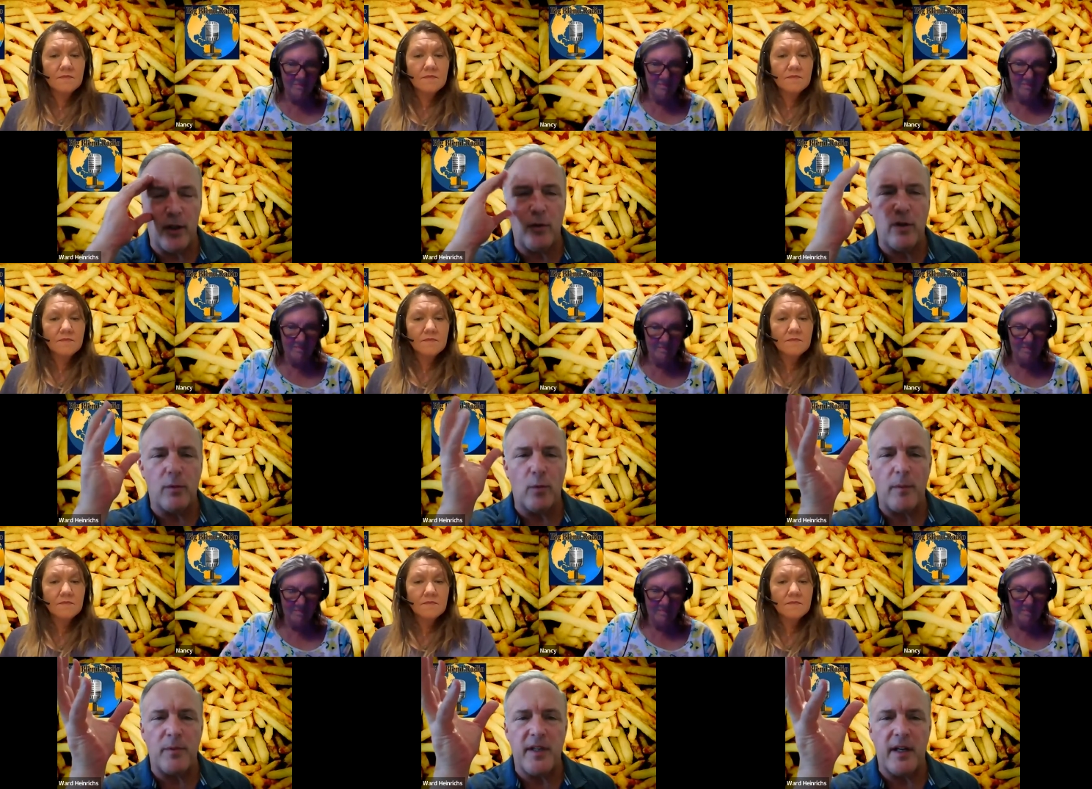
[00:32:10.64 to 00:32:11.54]
Speaker 1: union
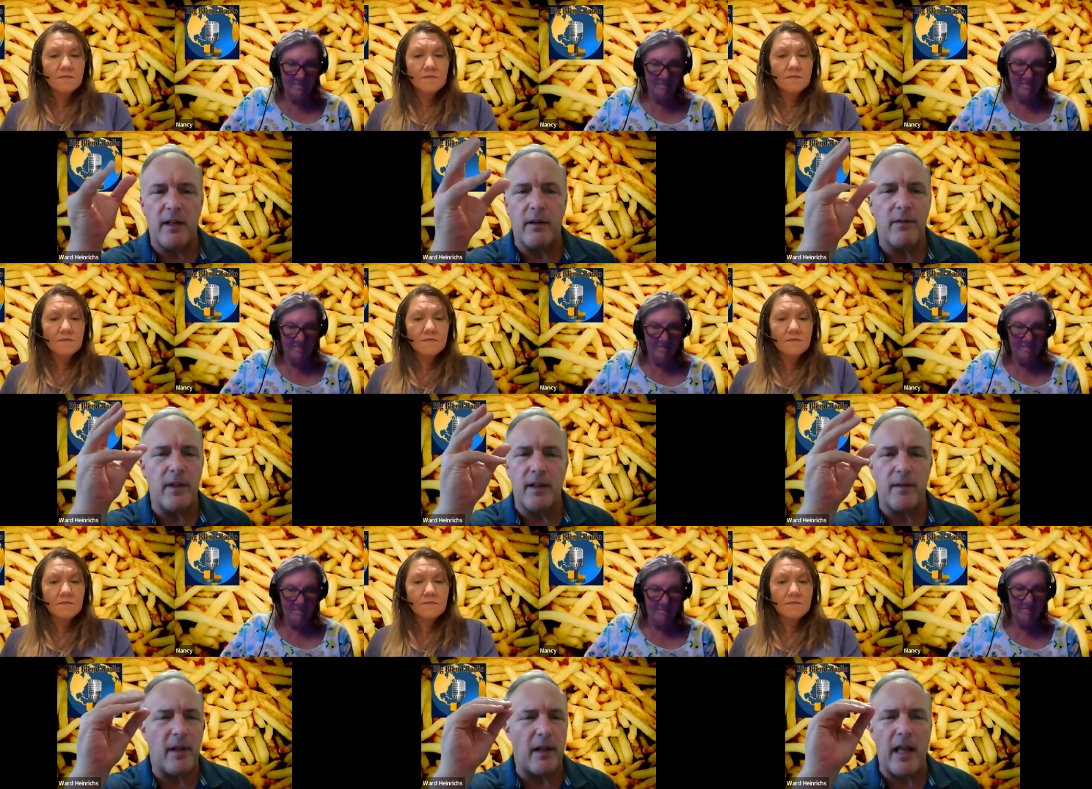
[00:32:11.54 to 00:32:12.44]
representative
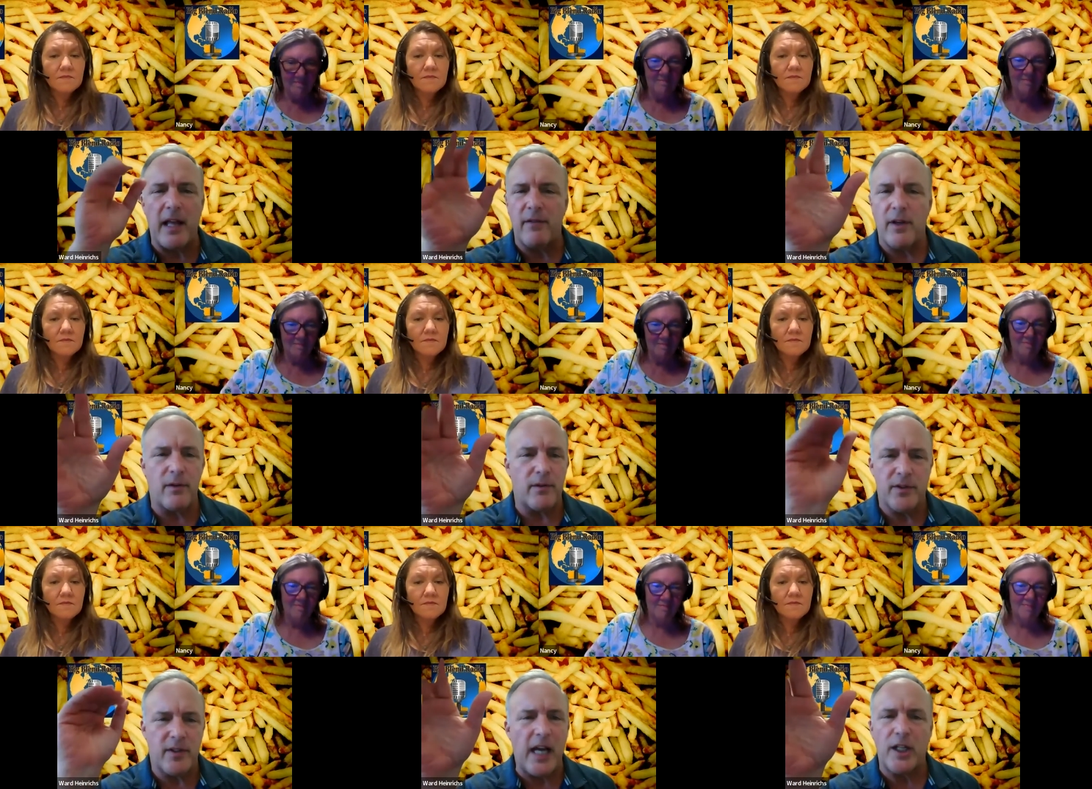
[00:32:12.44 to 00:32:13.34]
than a lot of other mm-hmm. Mm-hmm.
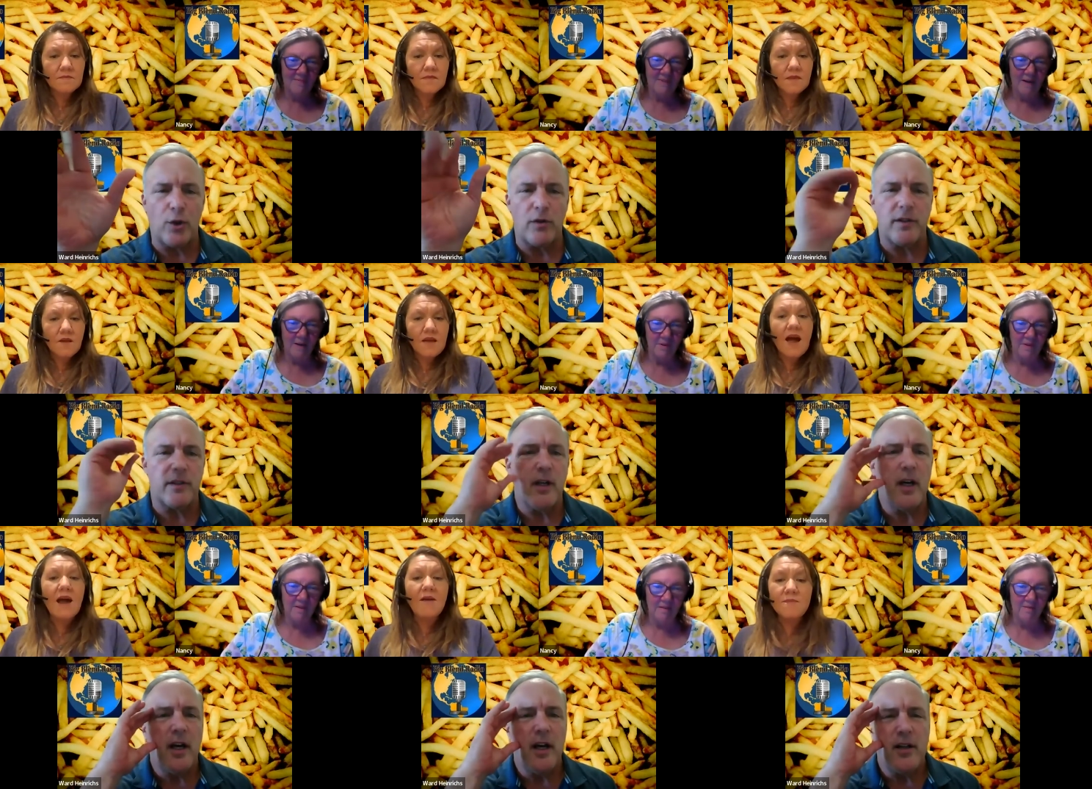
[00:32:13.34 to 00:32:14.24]
sectors. Yeah,
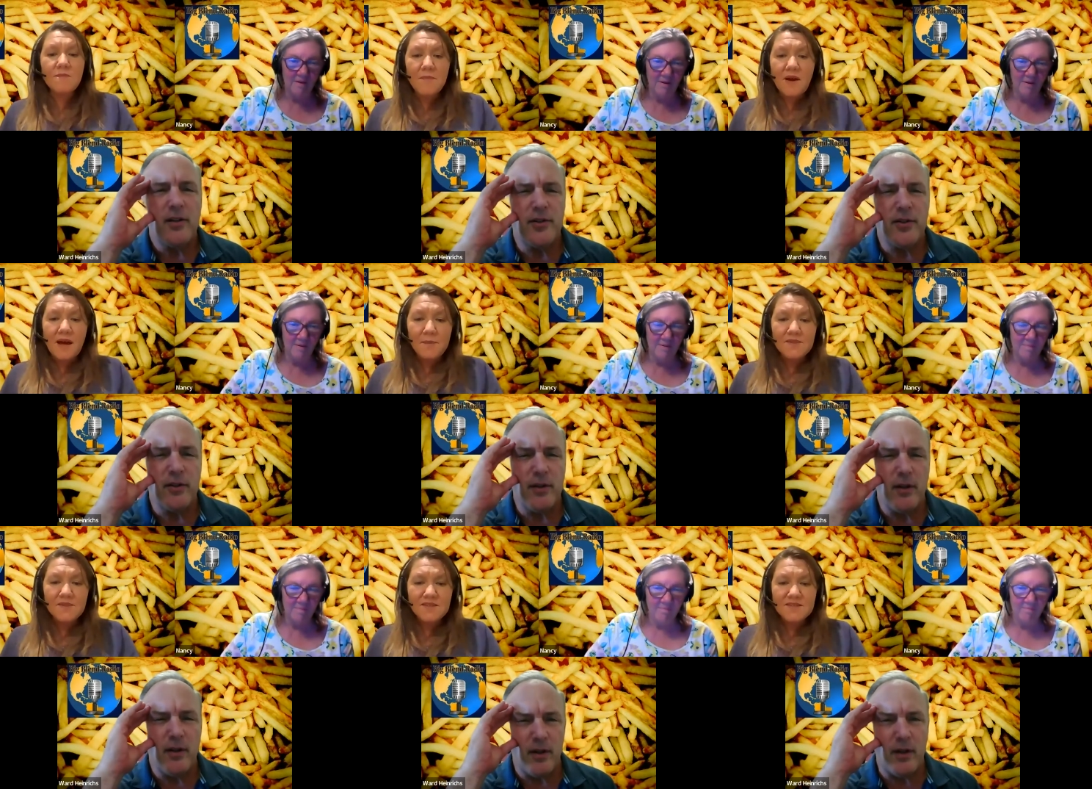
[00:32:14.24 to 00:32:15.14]
yeah I remember so.
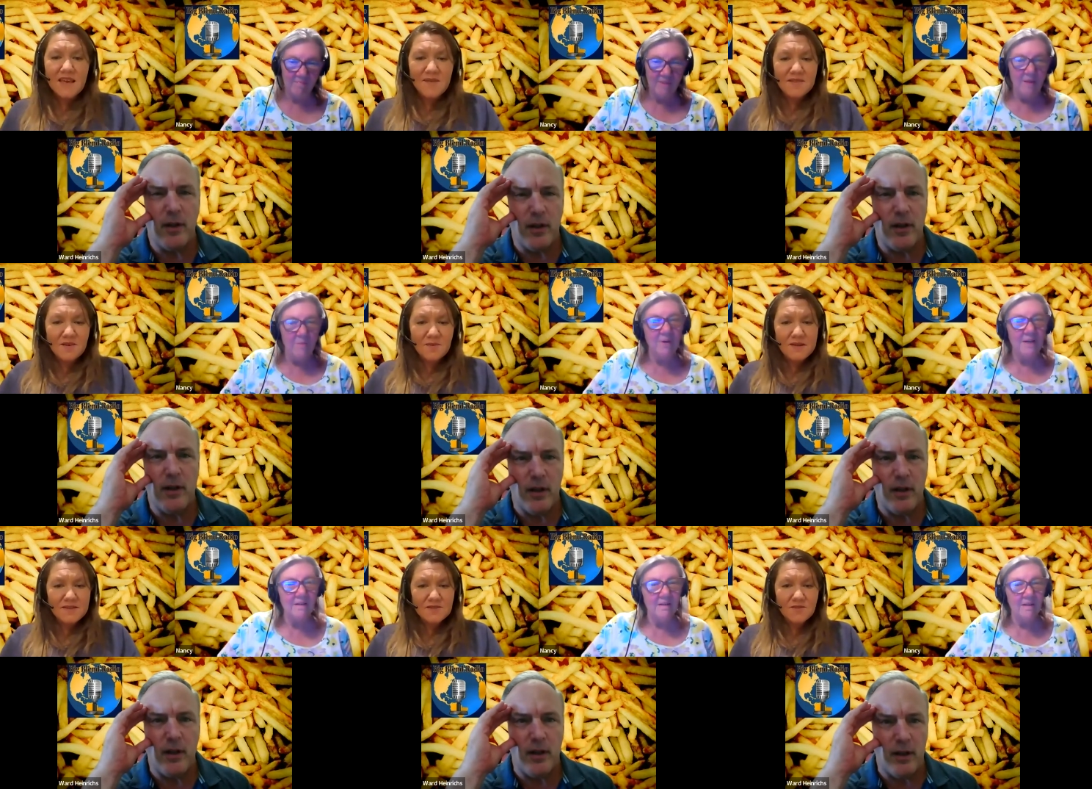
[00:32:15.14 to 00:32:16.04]
Speaker 2: Albertsons having their
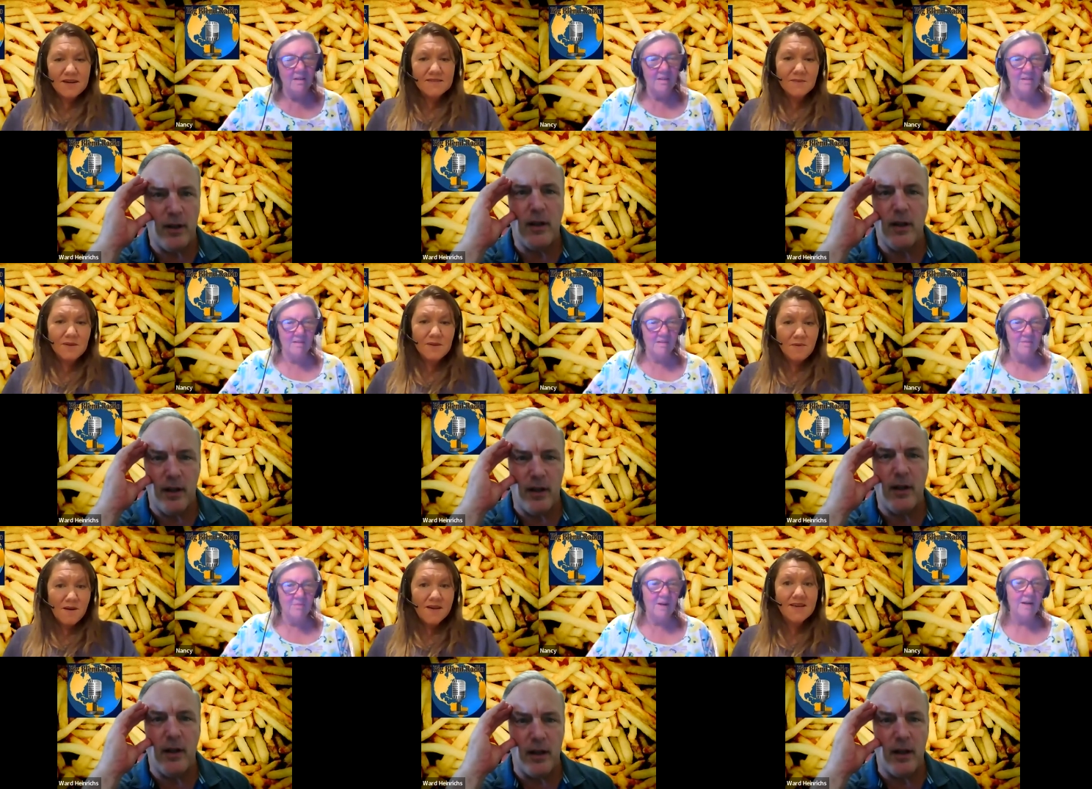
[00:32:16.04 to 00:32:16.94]
big but, strikes and
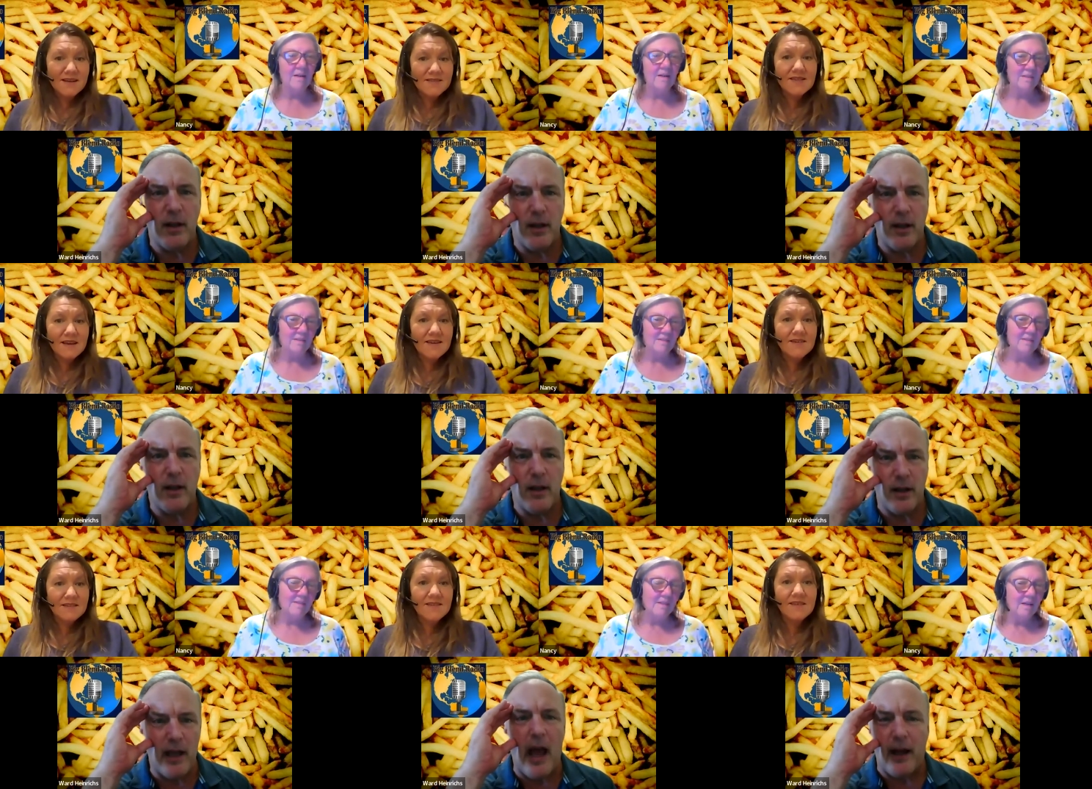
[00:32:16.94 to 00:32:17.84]
people walking right.
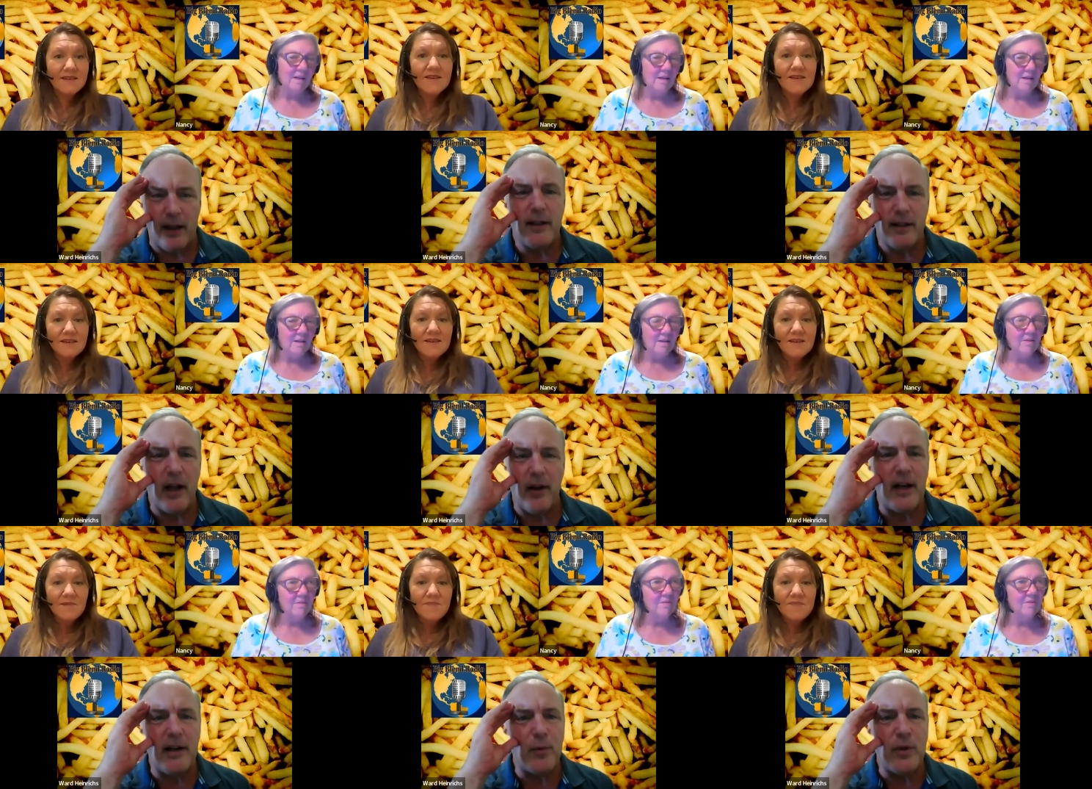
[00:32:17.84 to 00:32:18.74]
outside. And, yeah,
Speaker 1: yeah,
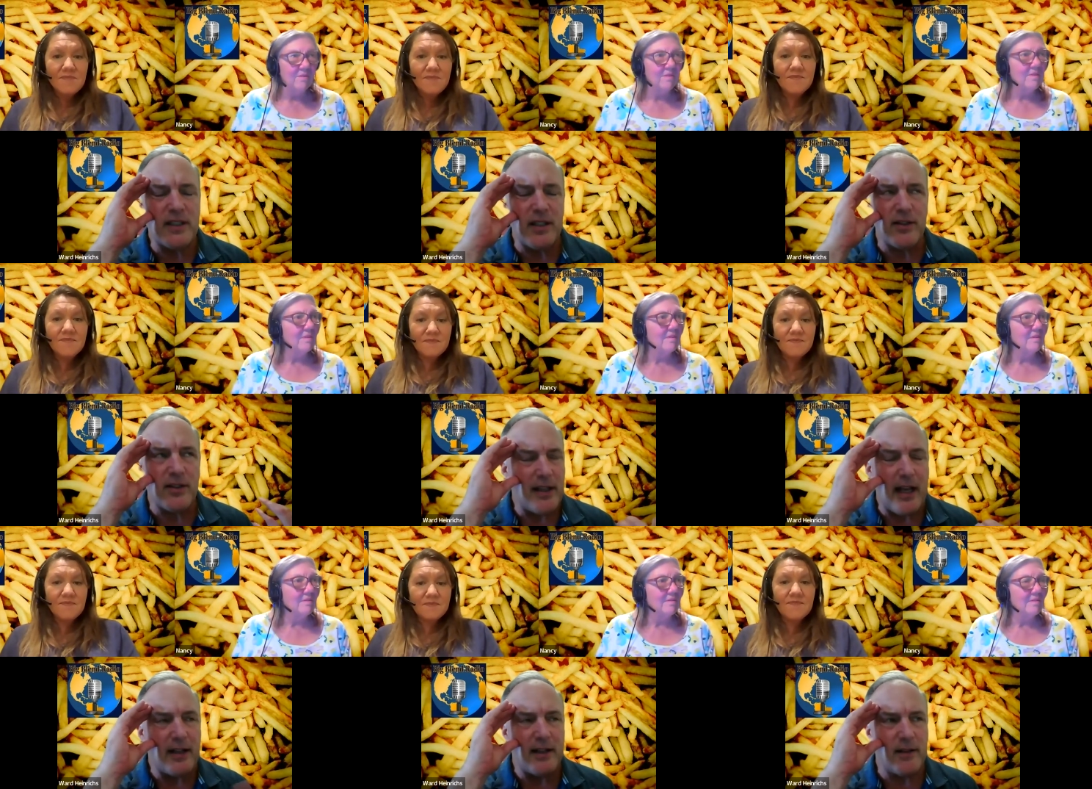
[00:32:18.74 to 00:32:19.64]
and we still see
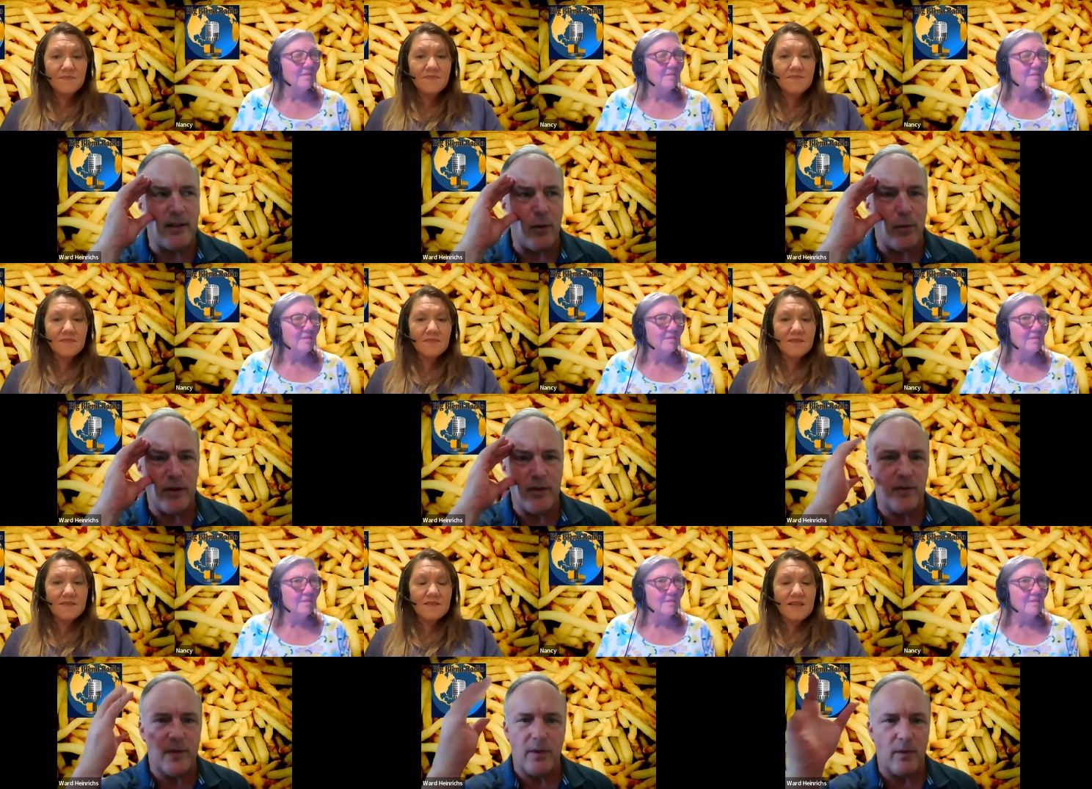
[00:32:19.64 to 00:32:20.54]
that, you know, with
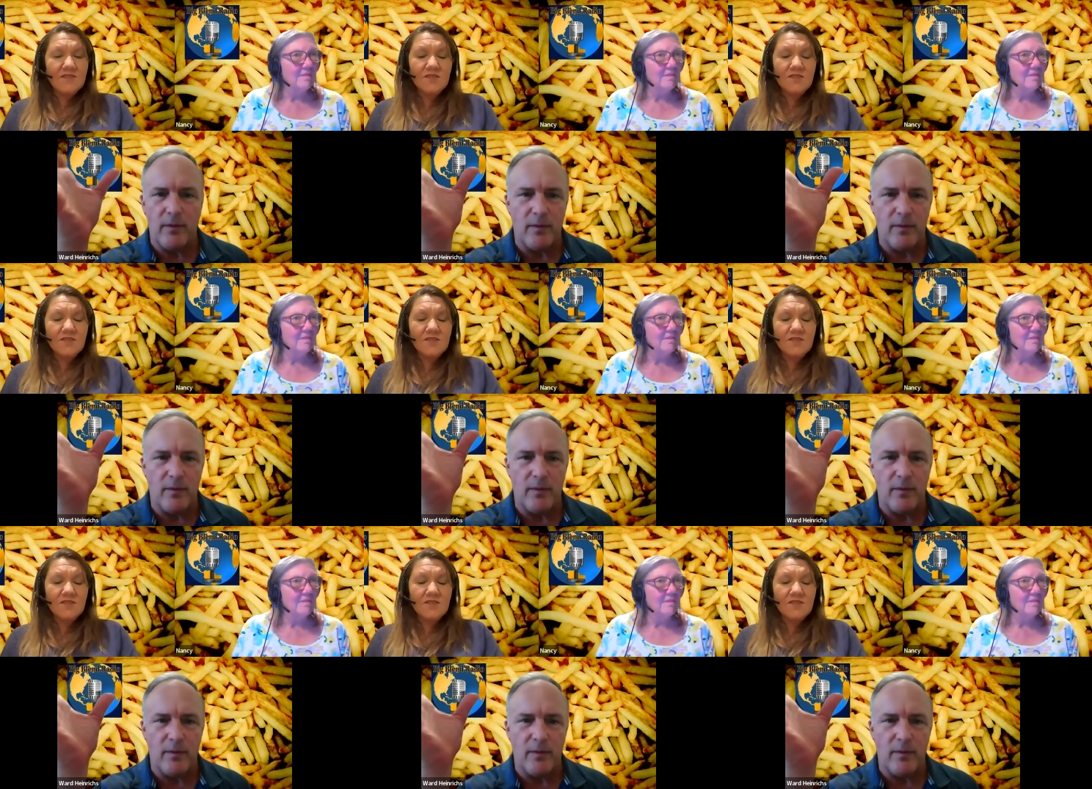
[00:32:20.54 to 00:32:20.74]
certain. They